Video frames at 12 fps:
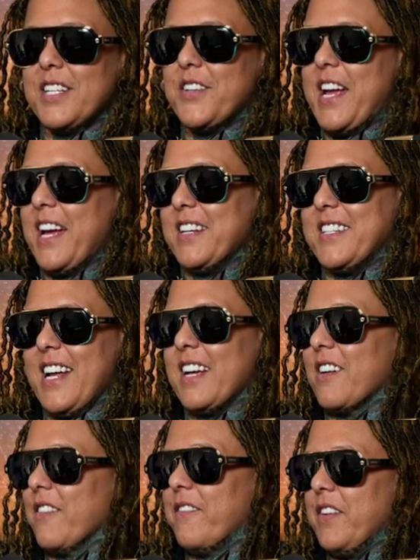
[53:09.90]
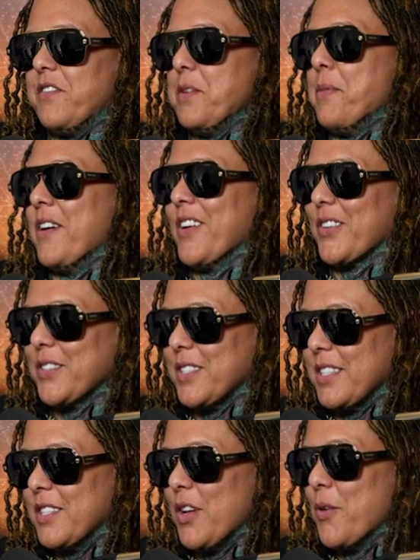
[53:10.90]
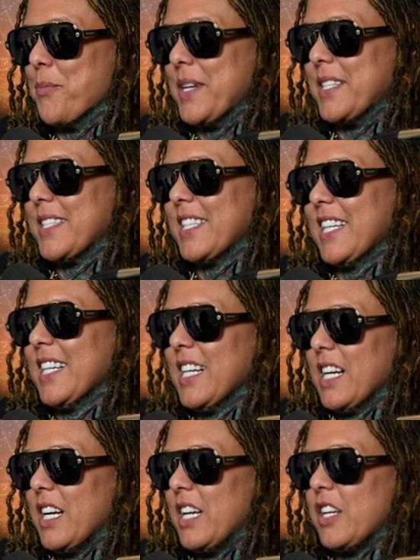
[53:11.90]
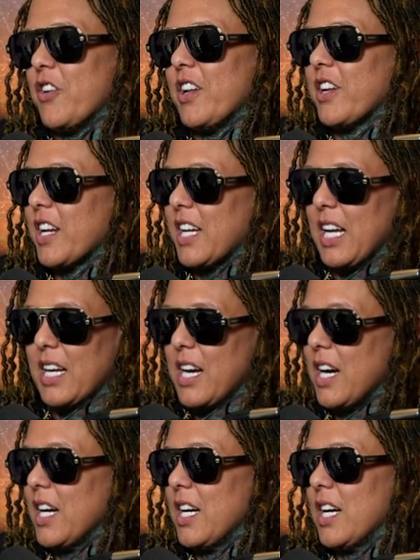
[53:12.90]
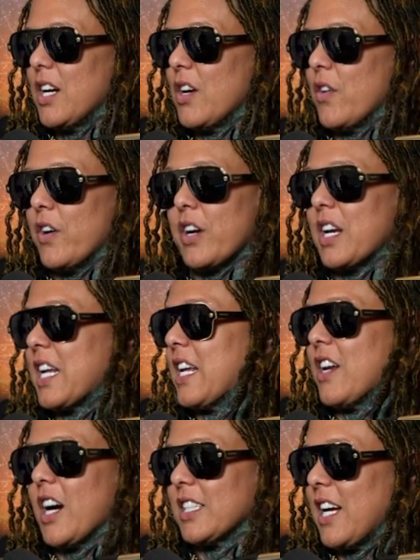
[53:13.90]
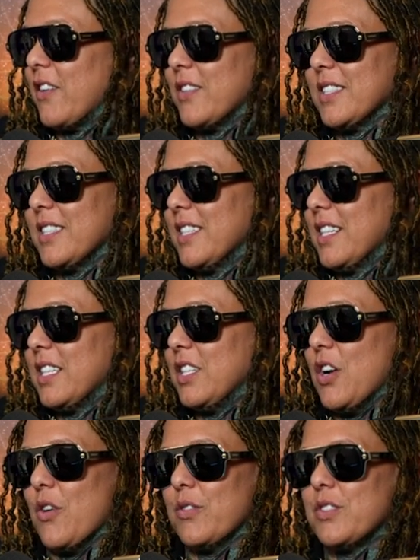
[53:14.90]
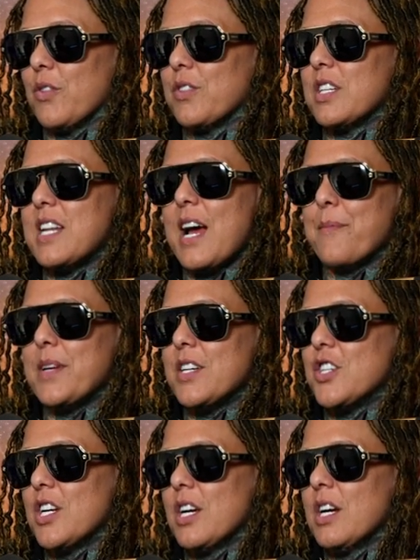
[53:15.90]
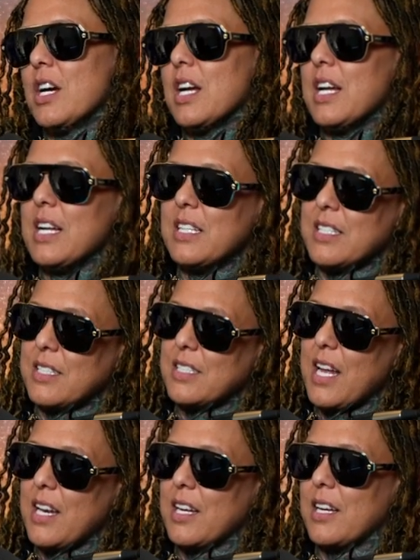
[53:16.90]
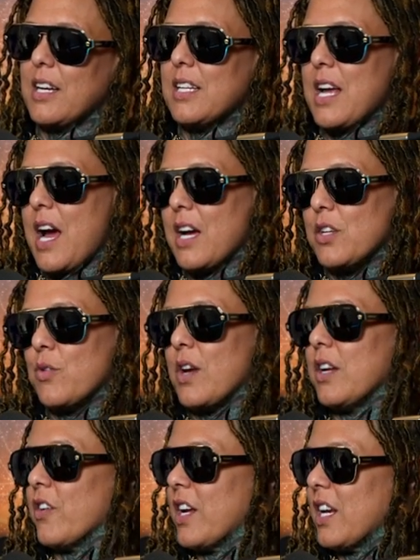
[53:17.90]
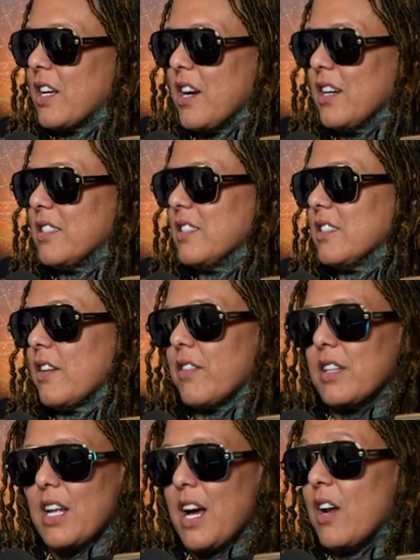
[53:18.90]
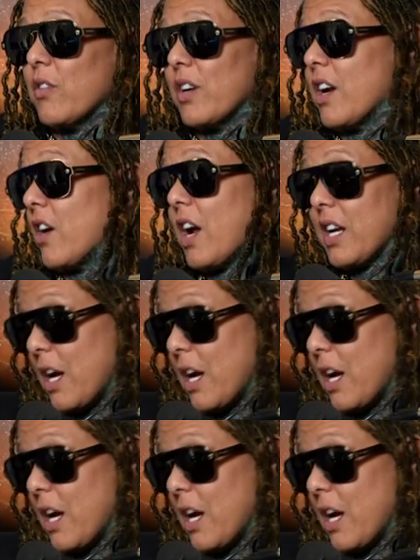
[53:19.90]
you can't take 50 bare knuckles to the dome piece yeah you're either going to get cut or you're going to get knocked out mm-hmm. you know so the damage it's aesthetic yeah you get you're getting cuts and stuff like that i don't care i